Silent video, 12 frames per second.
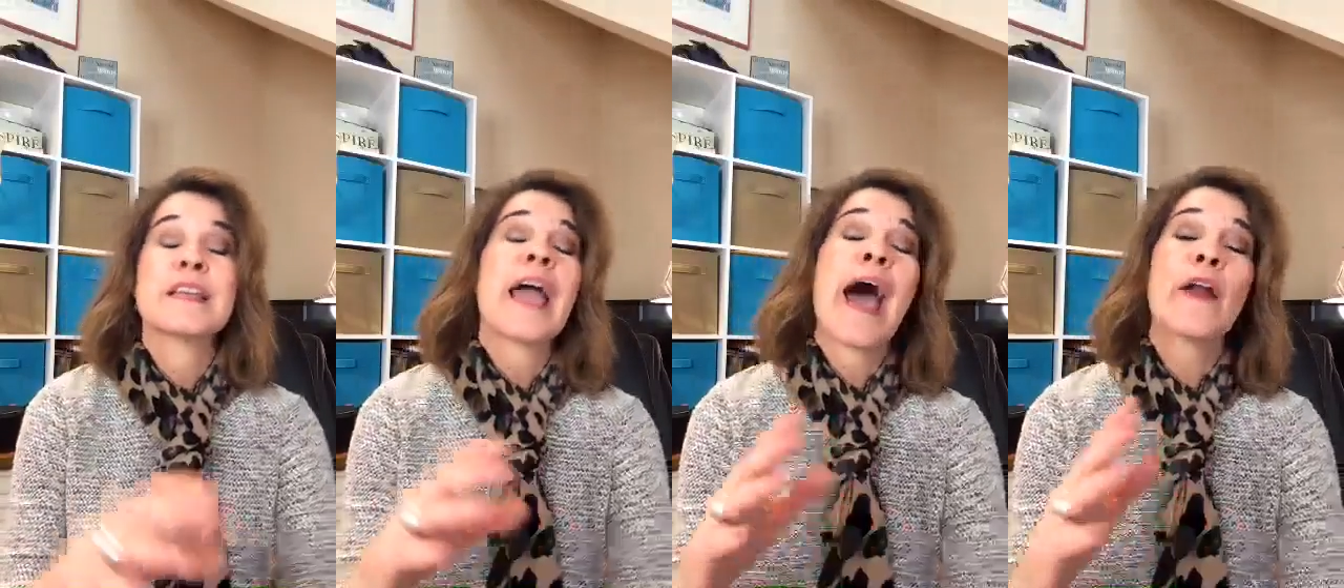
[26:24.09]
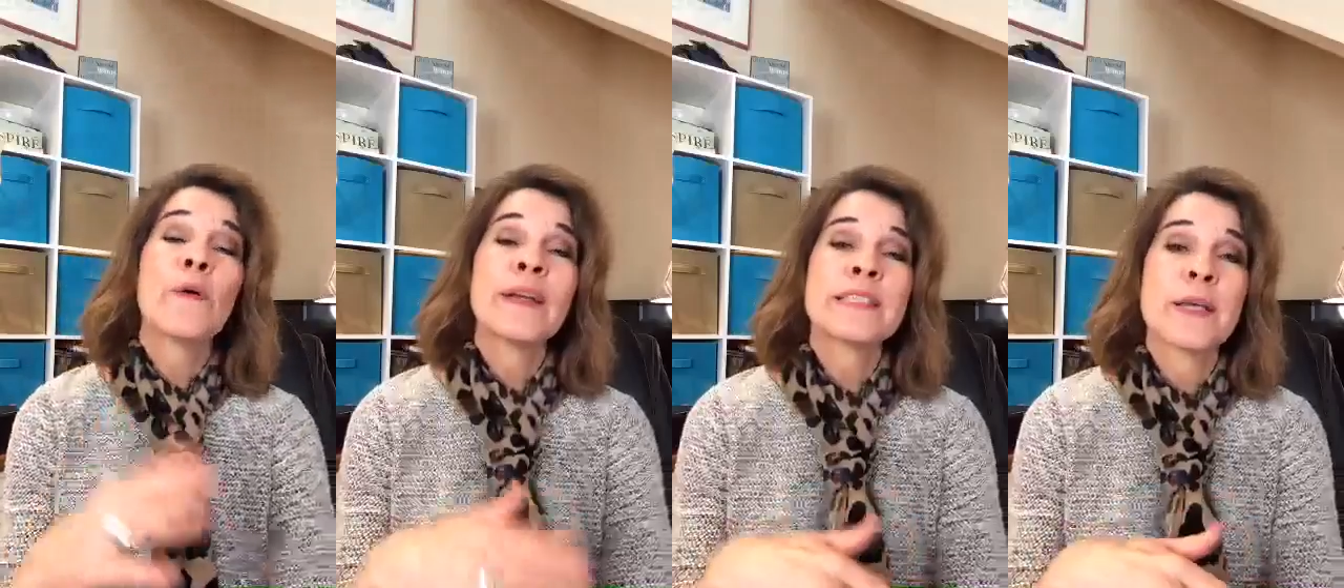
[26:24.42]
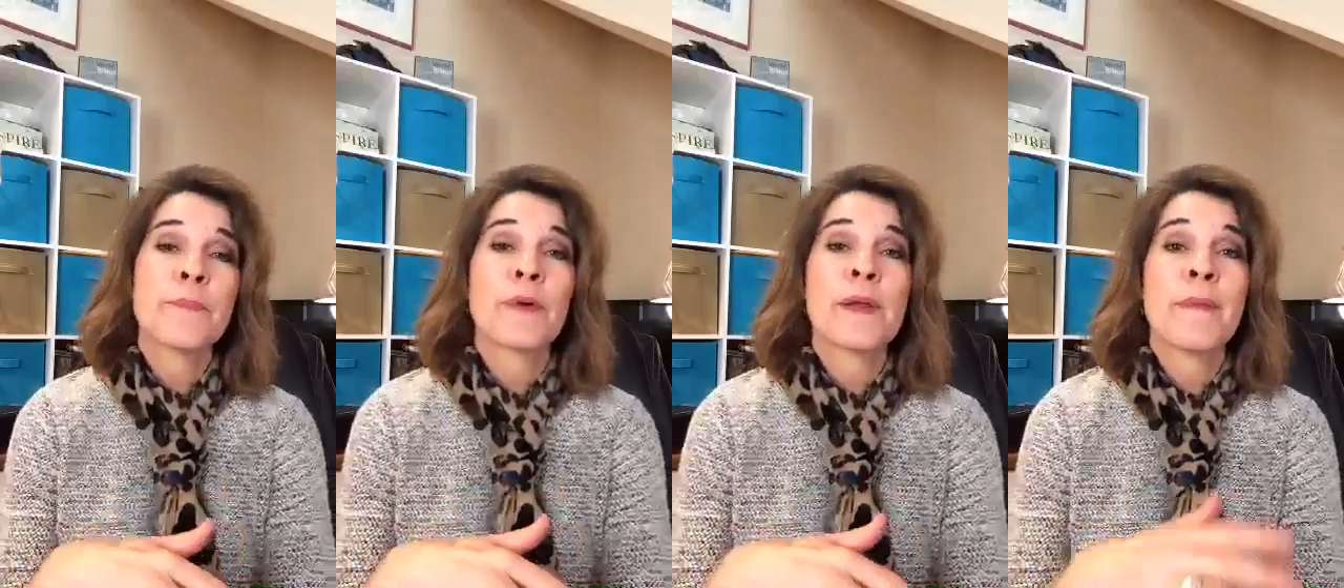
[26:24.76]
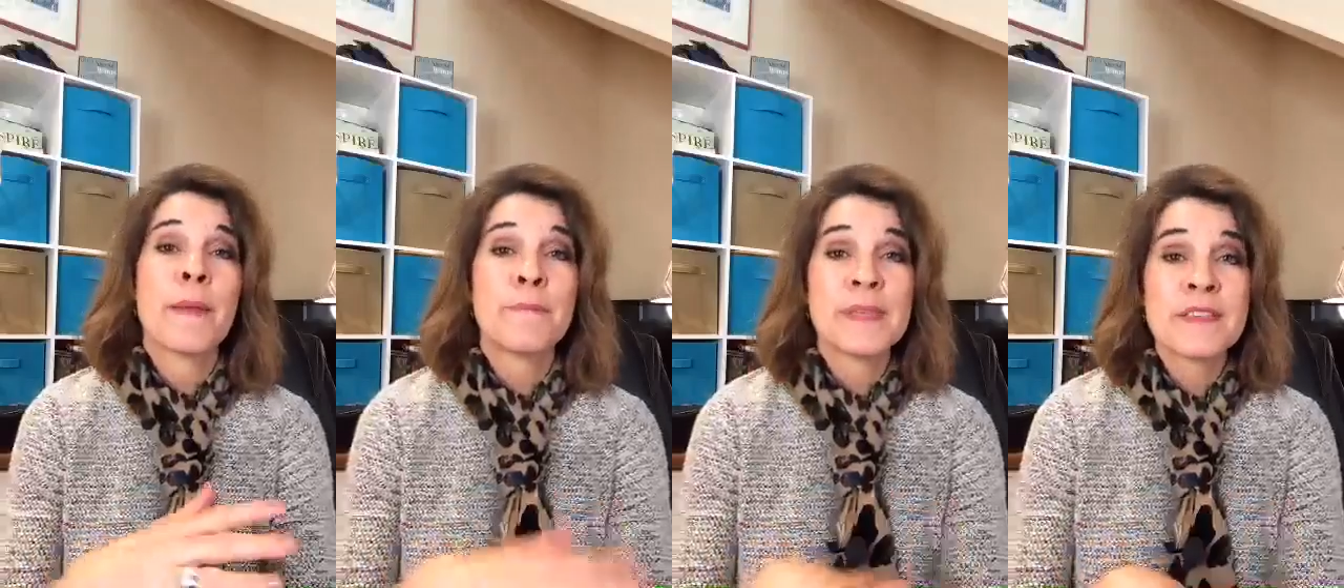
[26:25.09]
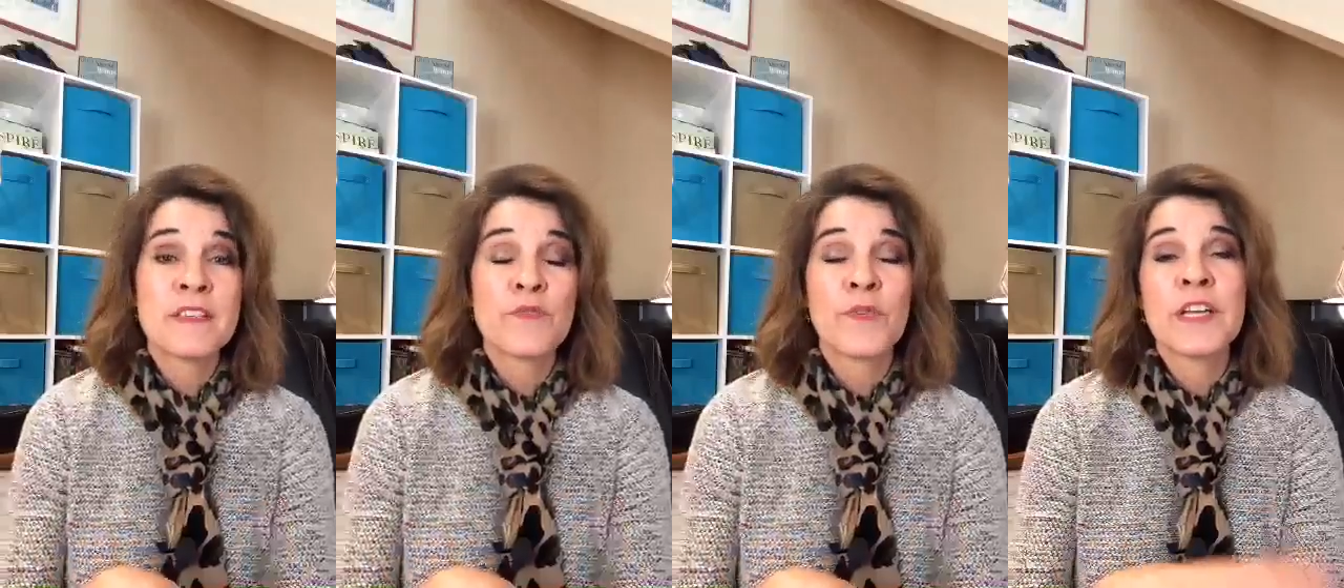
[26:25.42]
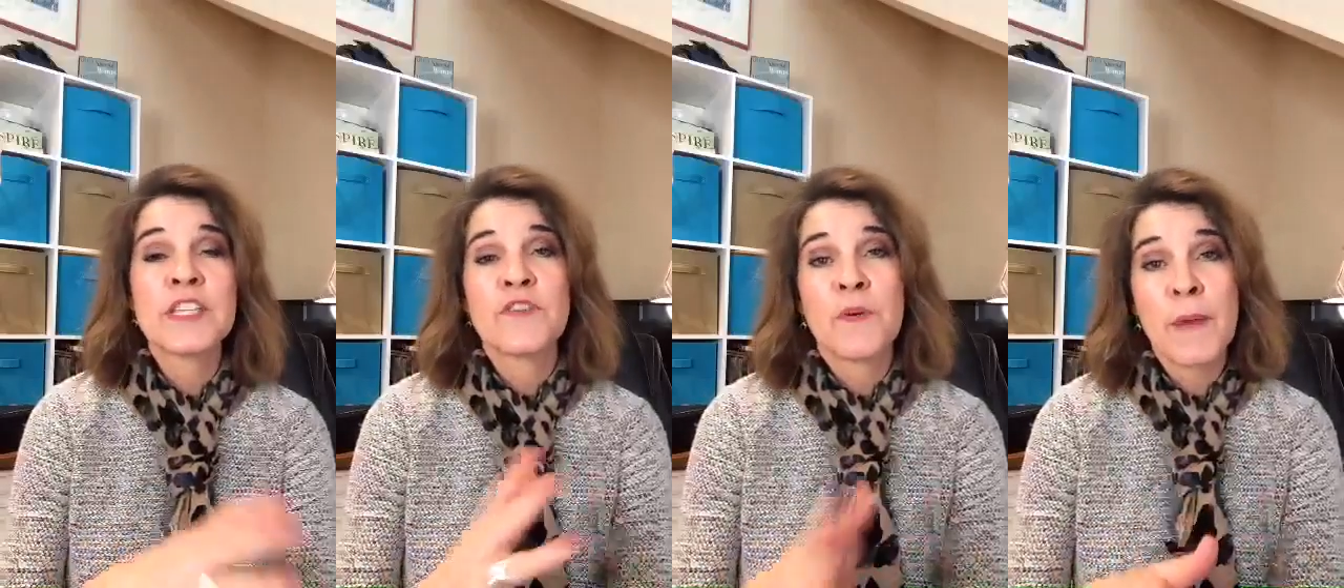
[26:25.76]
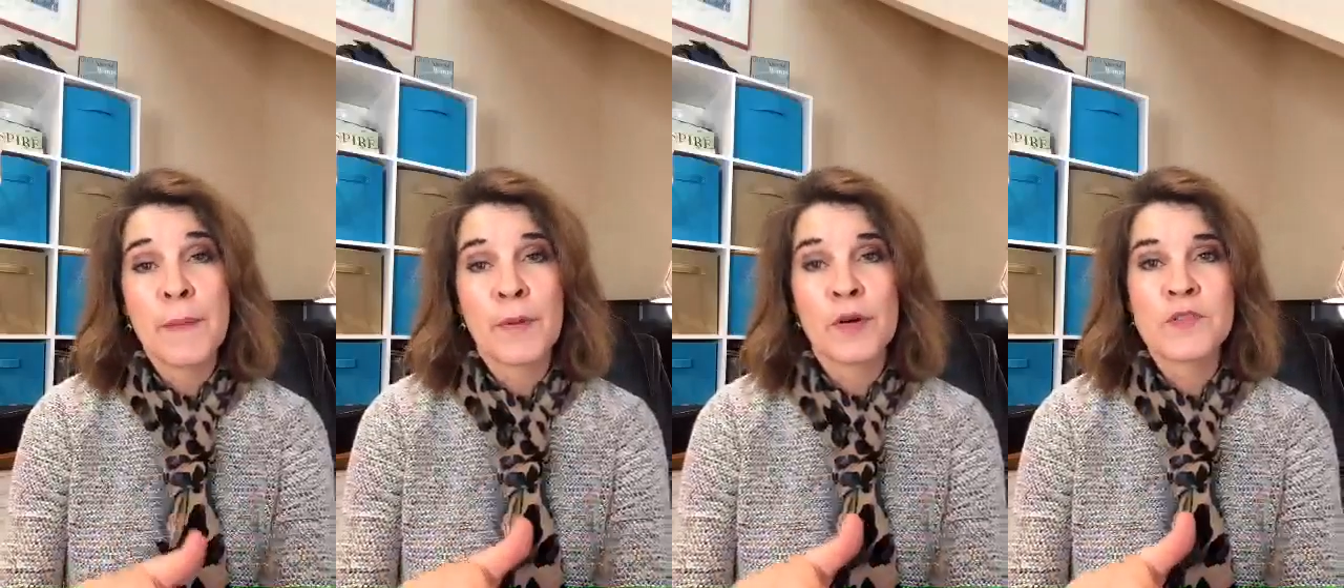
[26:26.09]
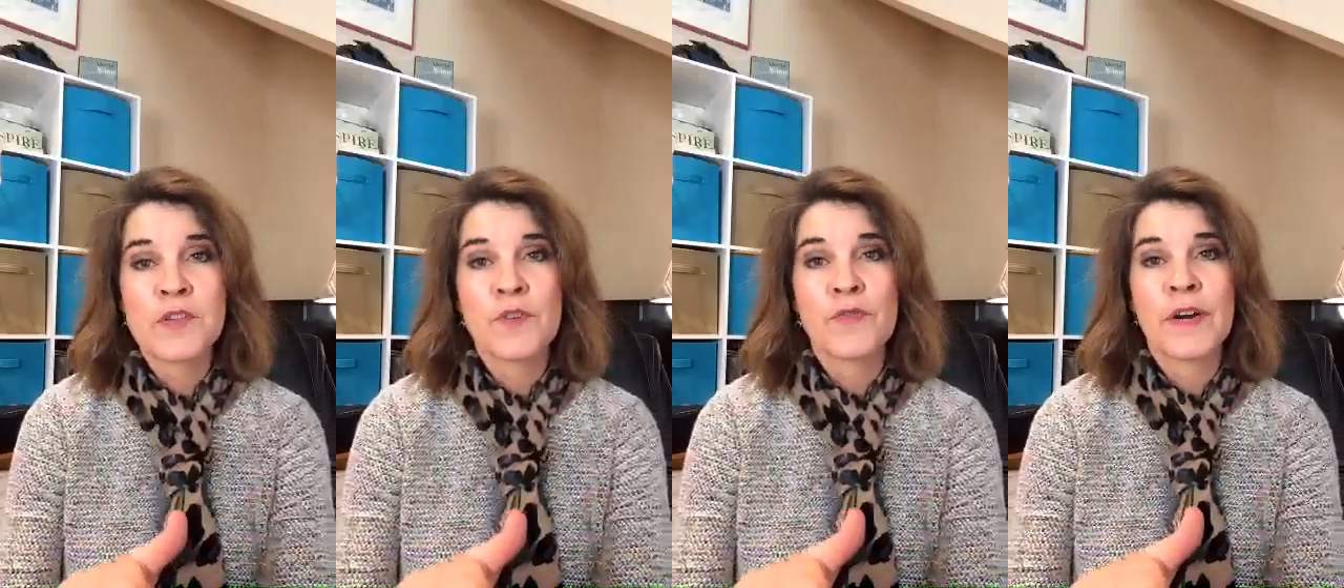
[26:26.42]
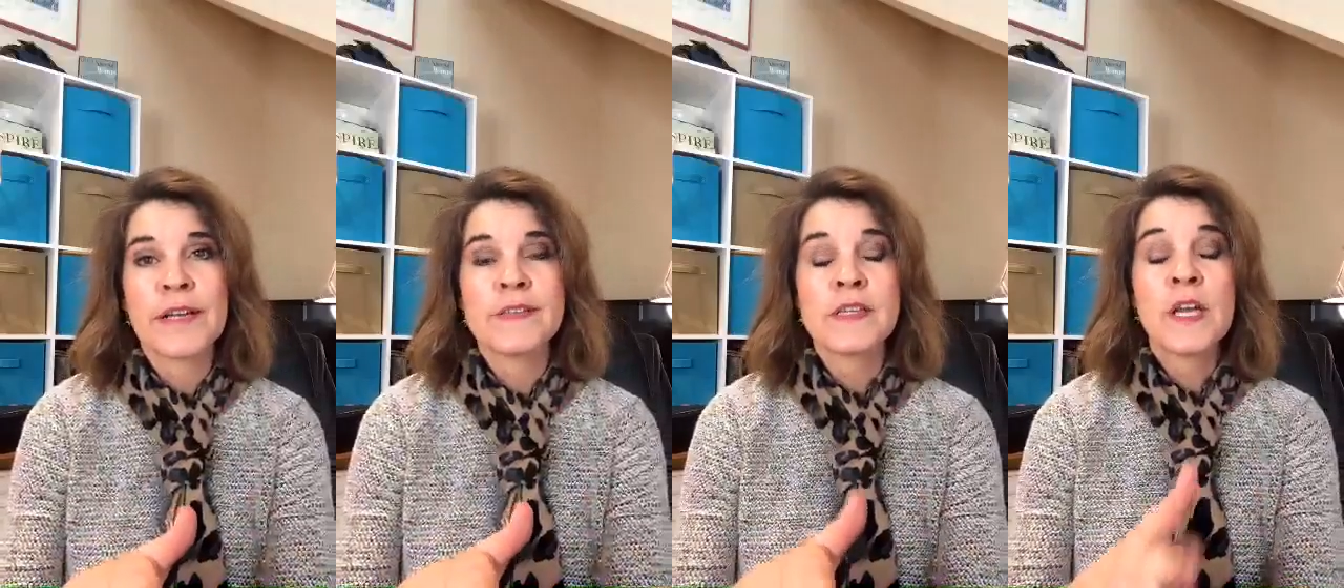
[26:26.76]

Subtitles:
how do I separate my business friends from my personal friends?